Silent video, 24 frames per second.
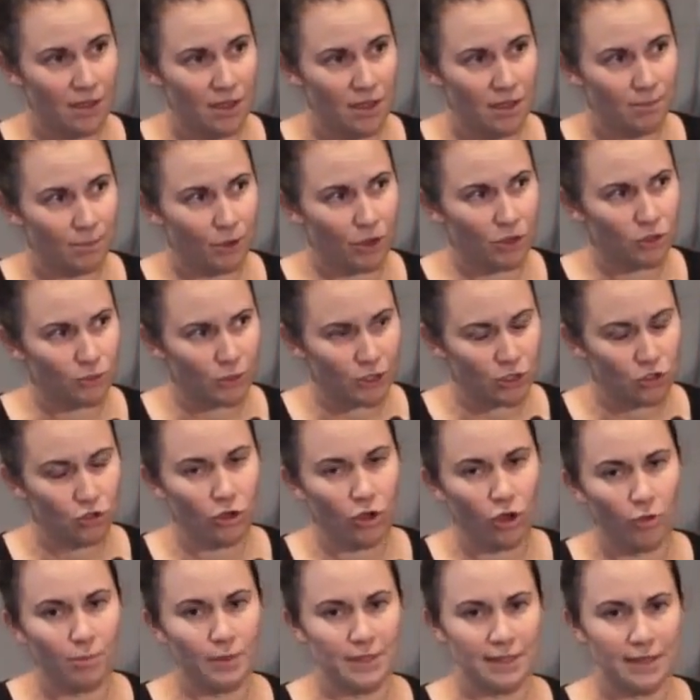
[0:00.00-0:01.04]
because we took
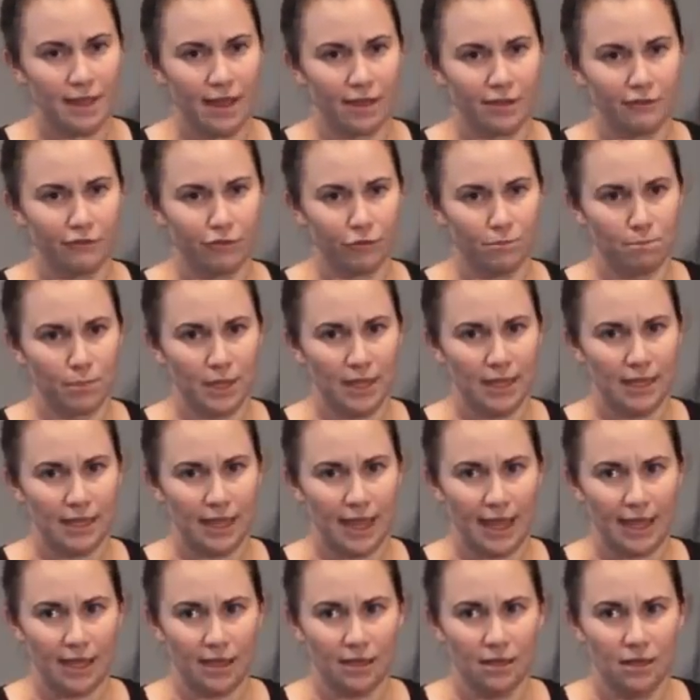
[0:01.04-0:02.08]
open data from being
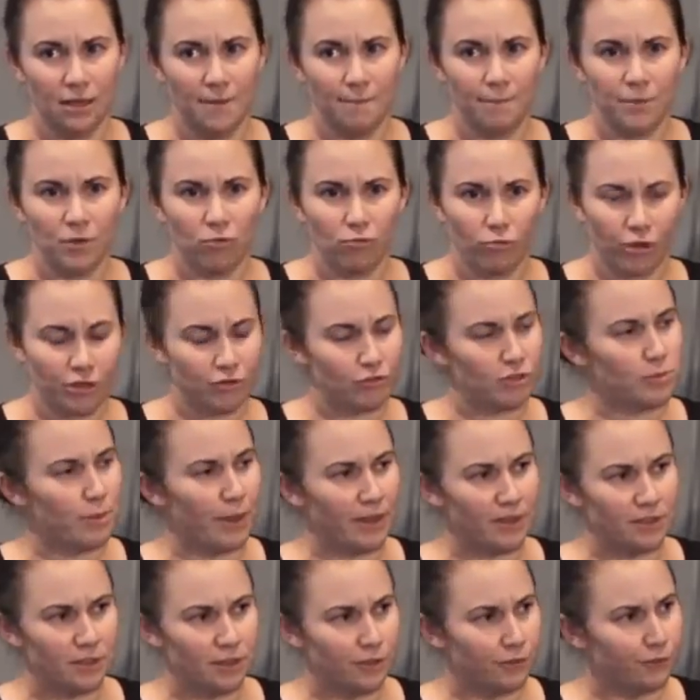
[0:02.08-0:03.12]
a
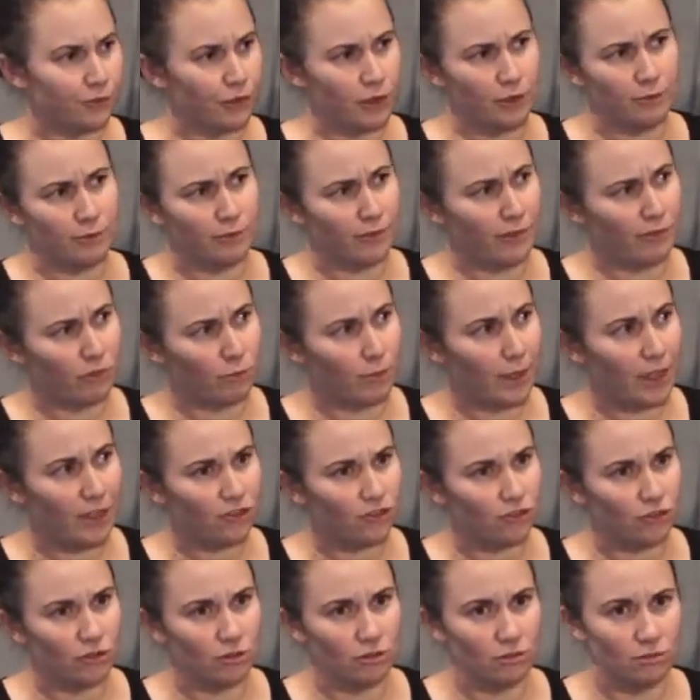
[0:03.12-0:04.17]
retrospective, freedom of
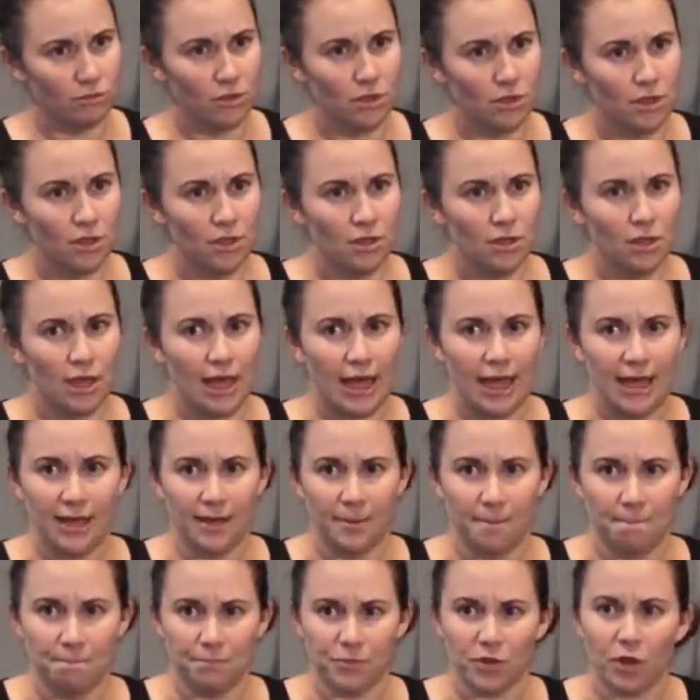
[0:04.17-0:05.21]
information,
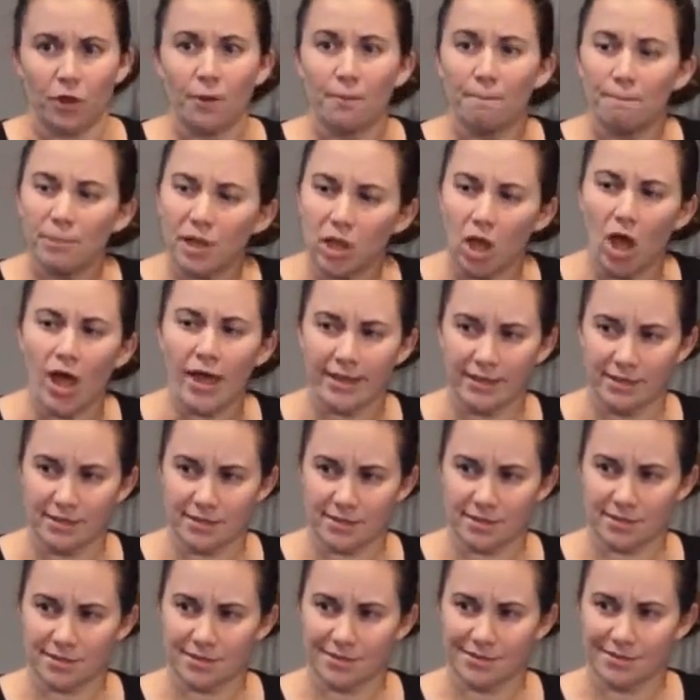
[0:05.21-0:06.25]

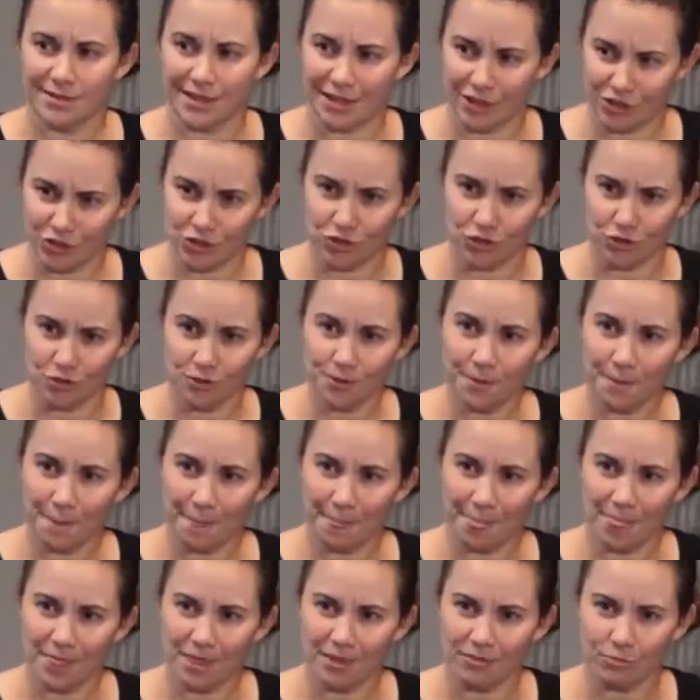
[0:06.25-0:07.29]
compliance issue,
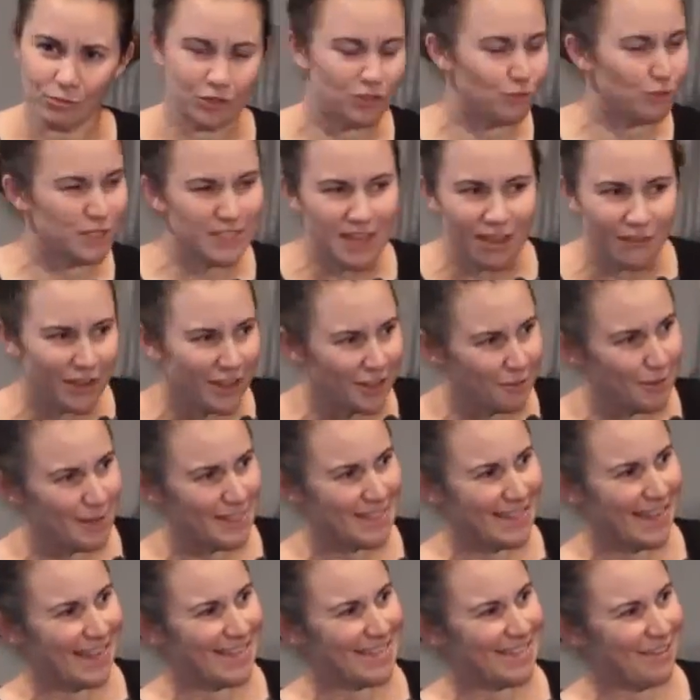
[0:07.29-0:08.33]
which was never going to be
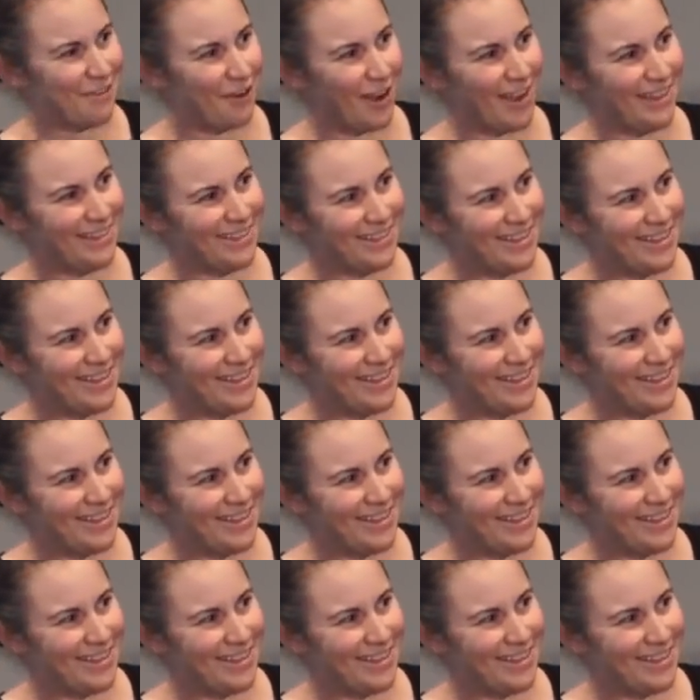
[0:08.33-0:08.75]
sexy, right?